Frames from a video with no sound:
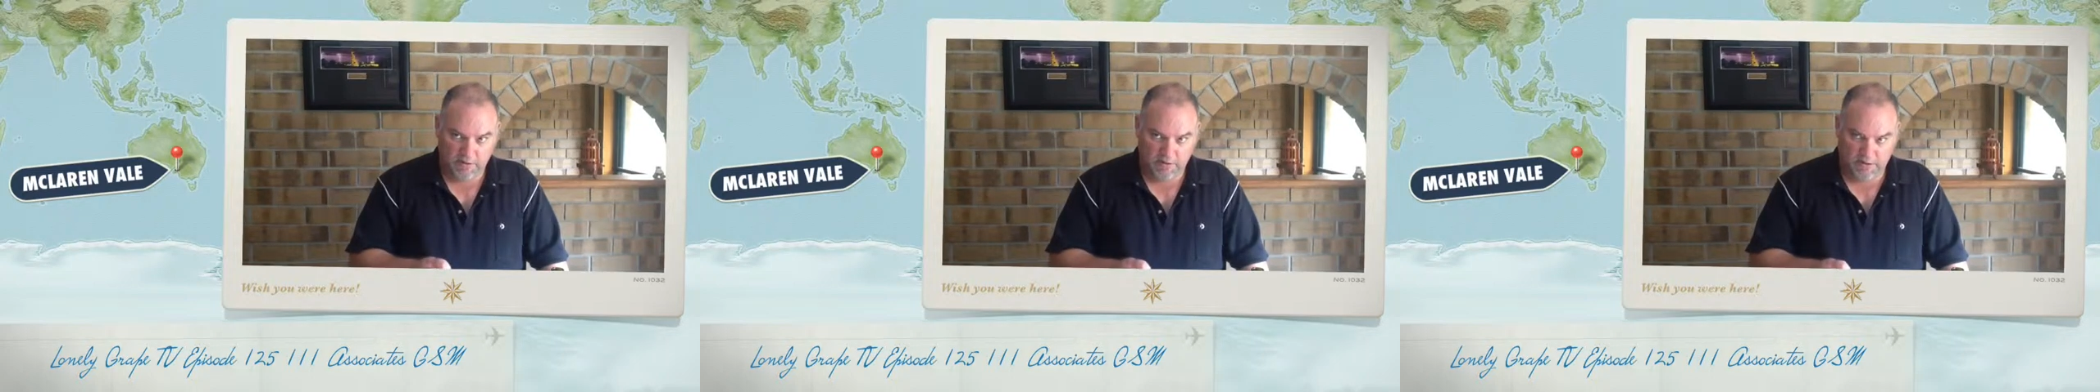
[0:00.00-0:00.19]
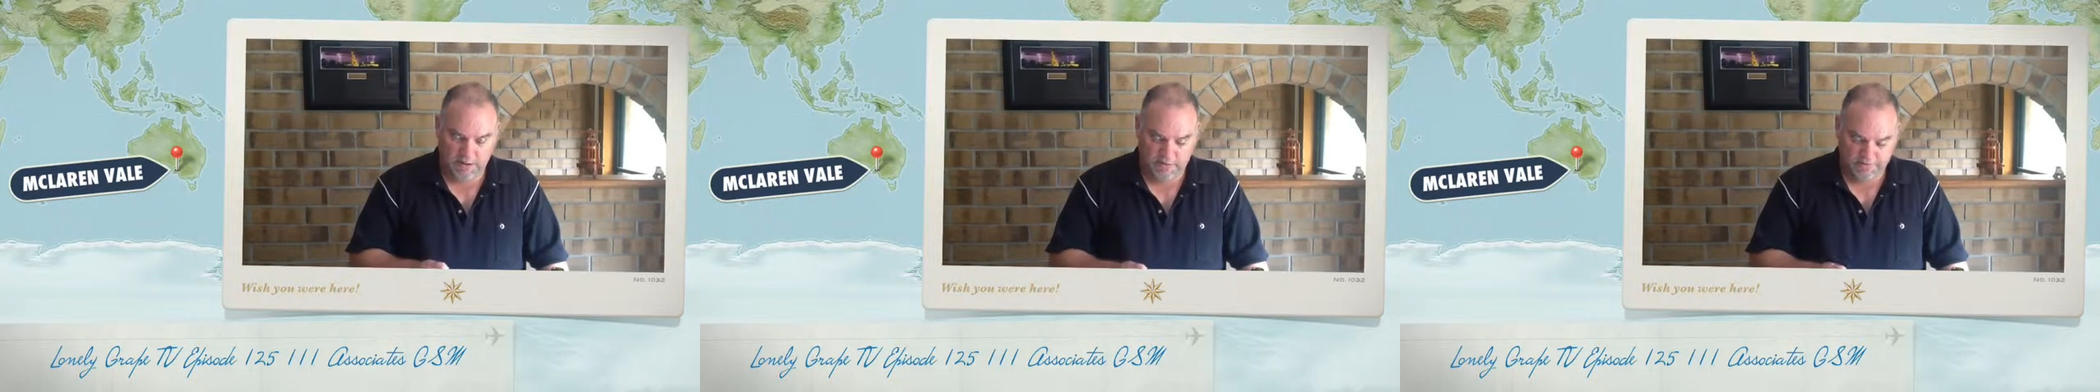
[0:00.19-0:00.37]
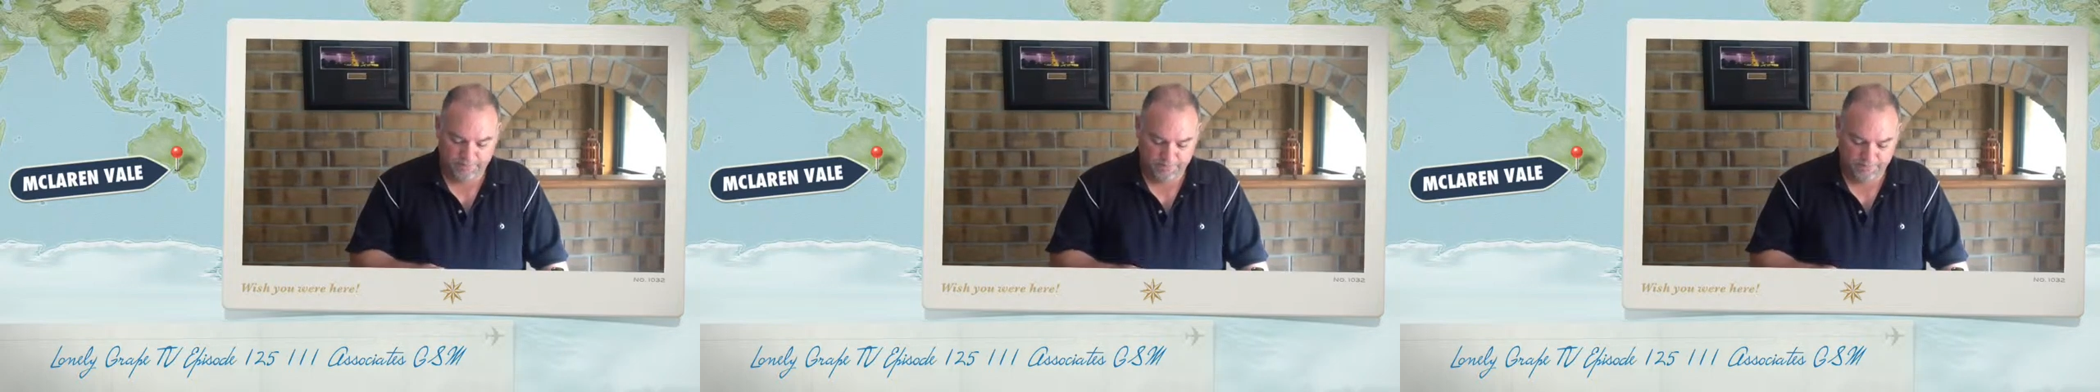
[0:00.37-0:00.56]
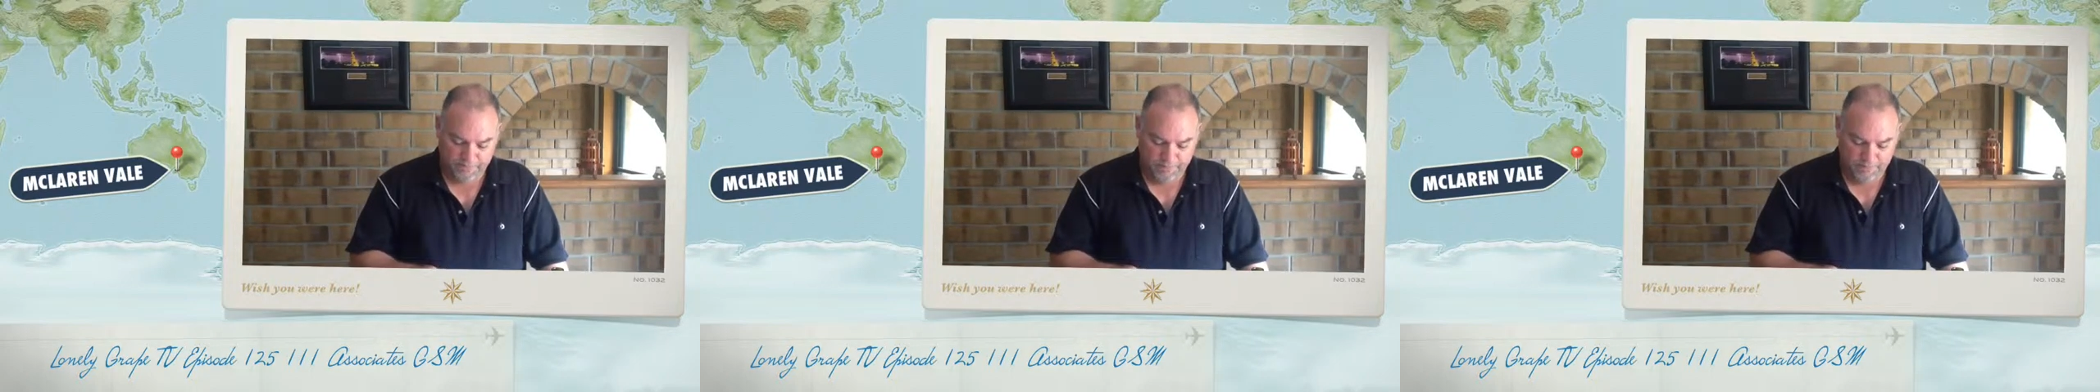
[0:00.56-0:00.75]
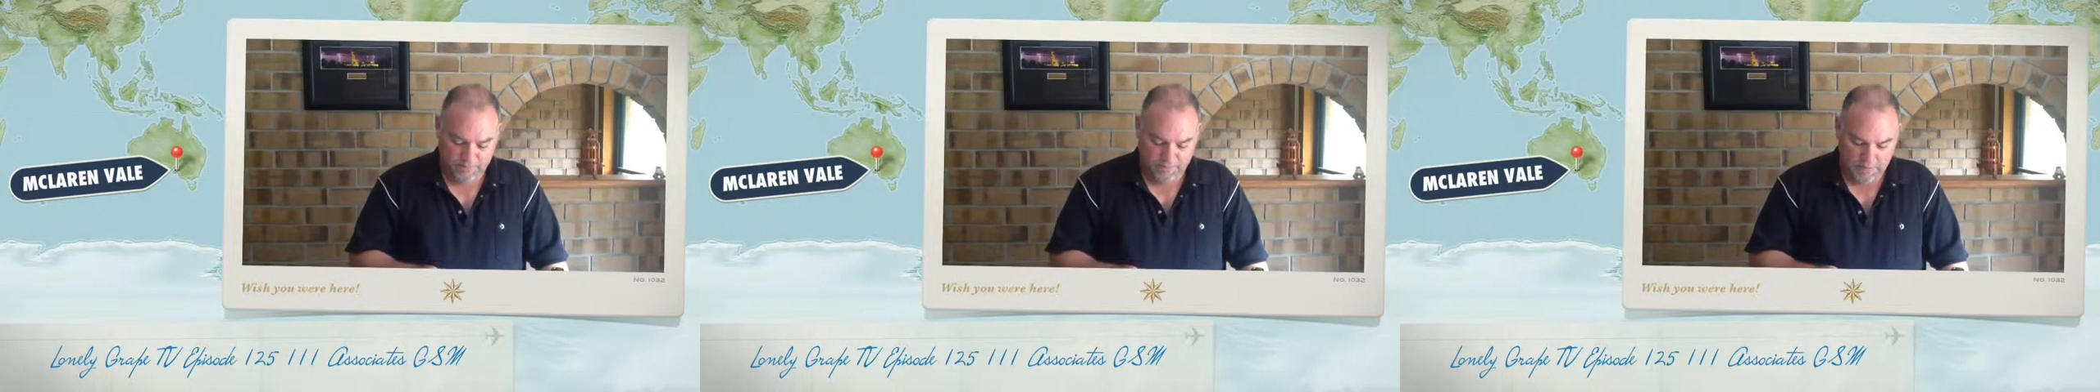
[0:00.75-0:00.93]
here.
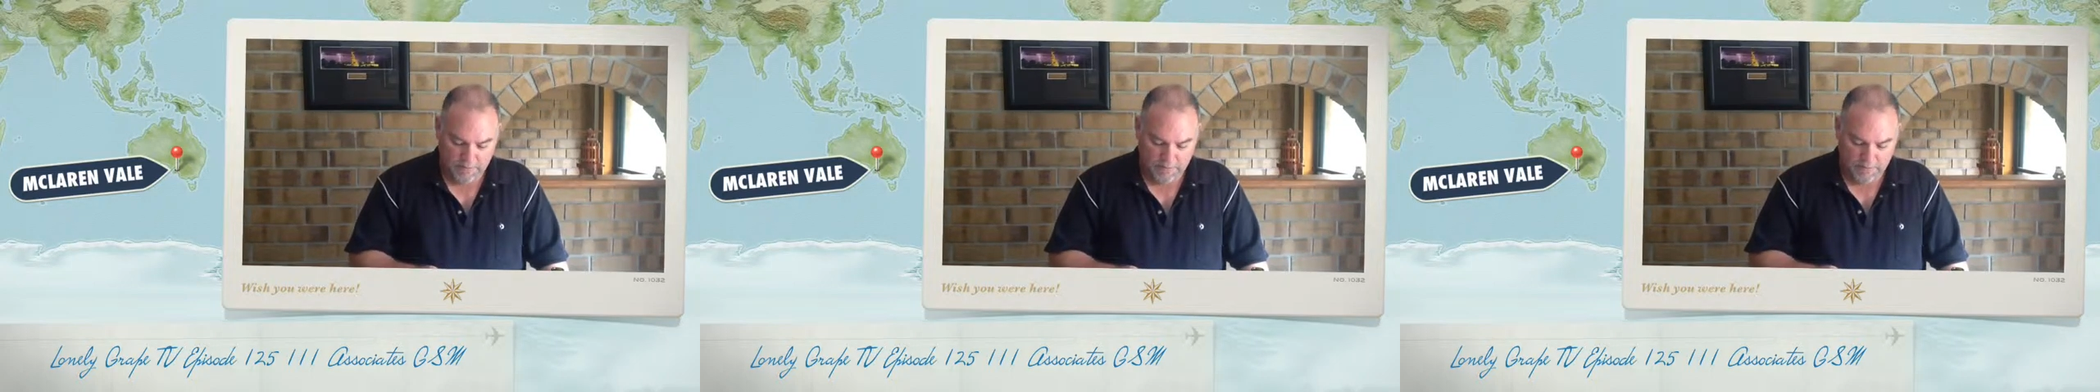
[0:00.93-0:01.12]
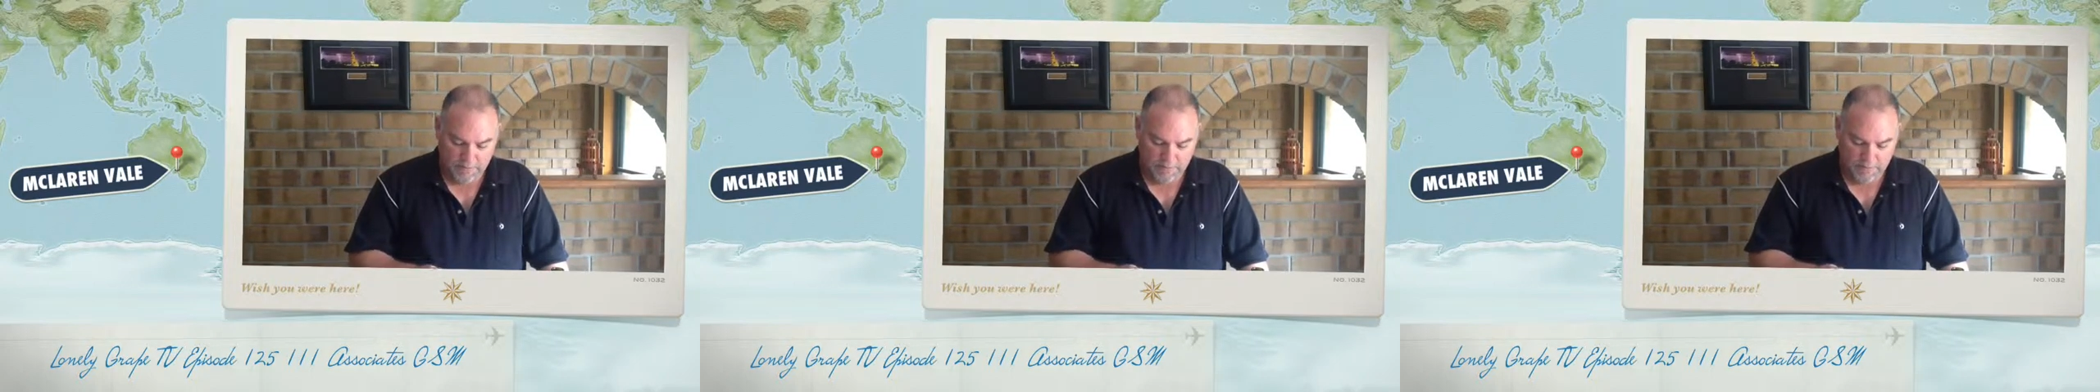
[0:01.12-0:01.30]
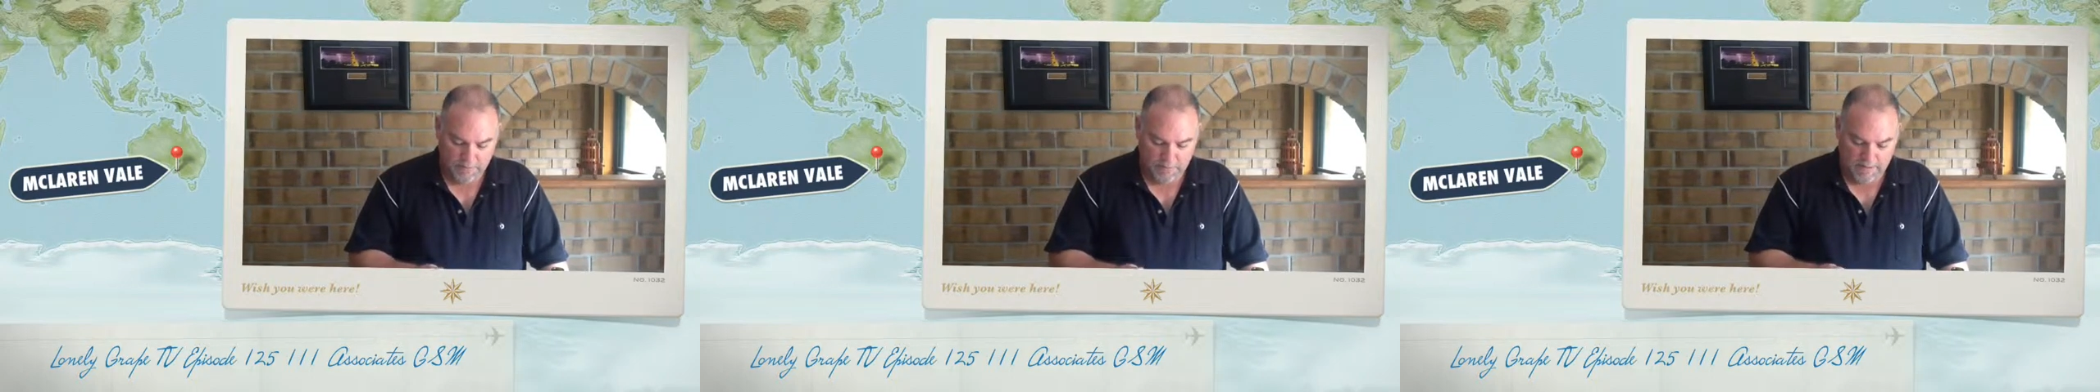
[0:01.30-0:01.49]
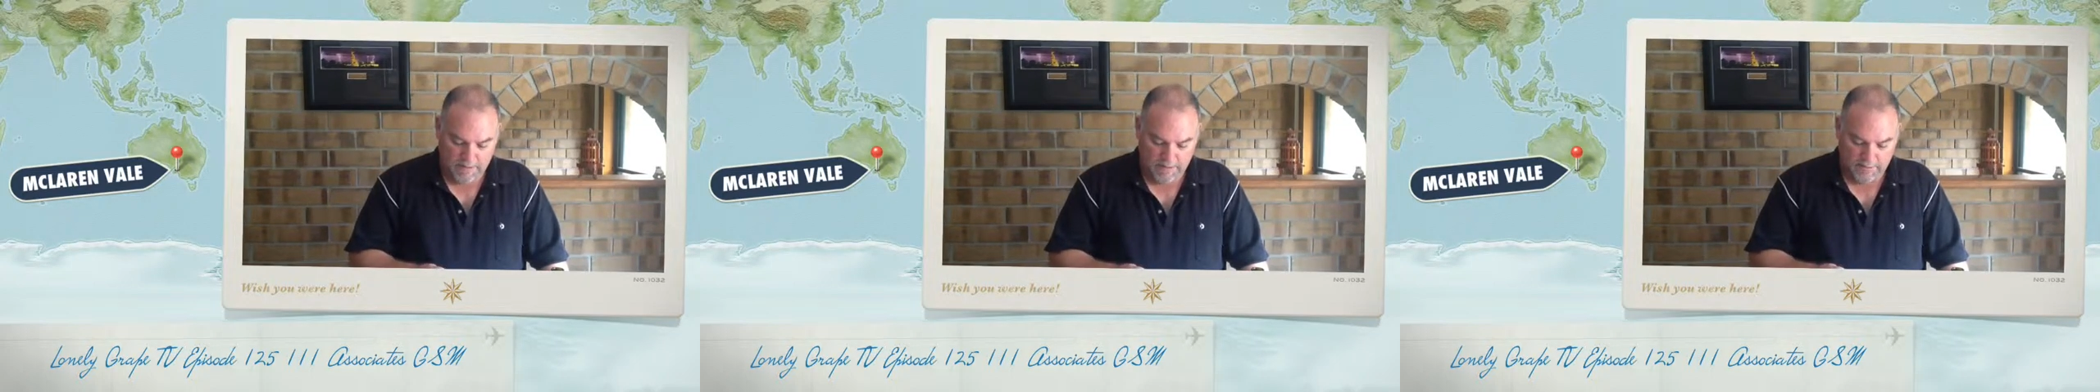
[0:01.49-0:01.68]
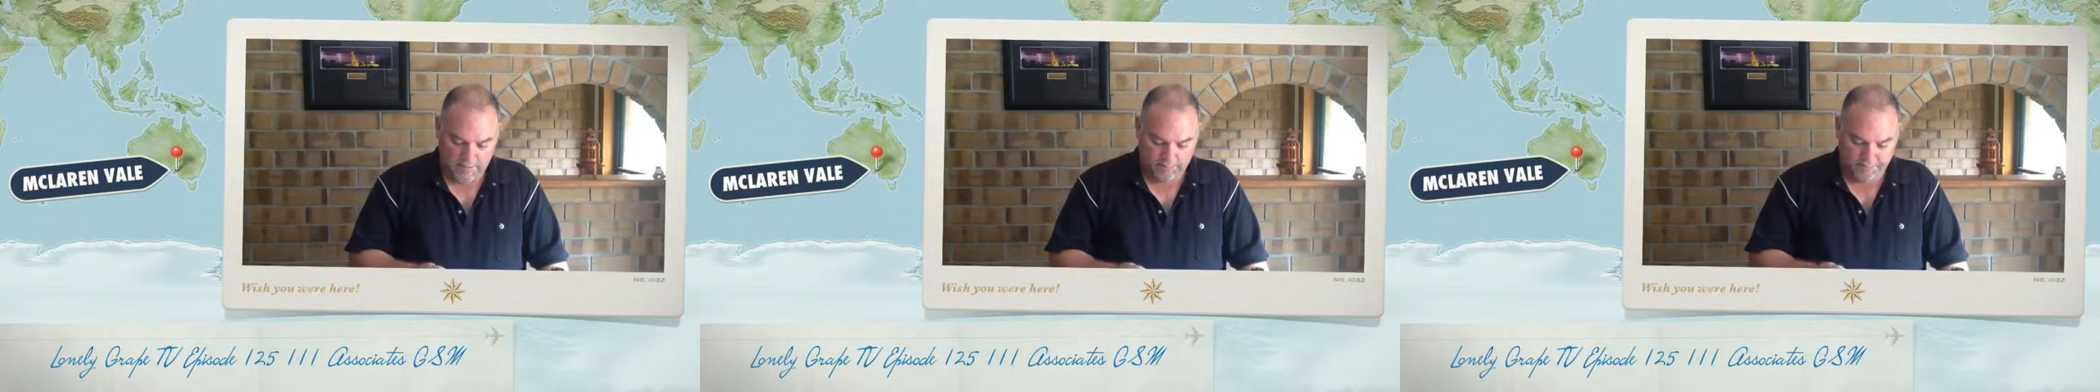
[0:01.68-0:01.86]

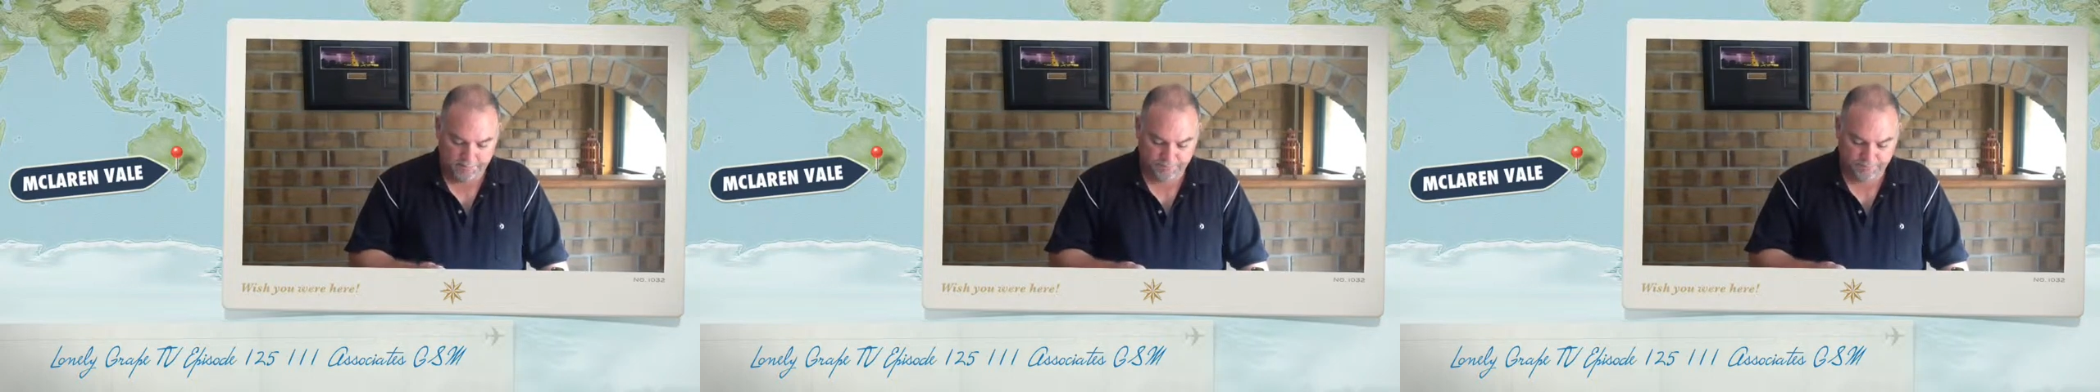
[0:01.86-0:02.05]
But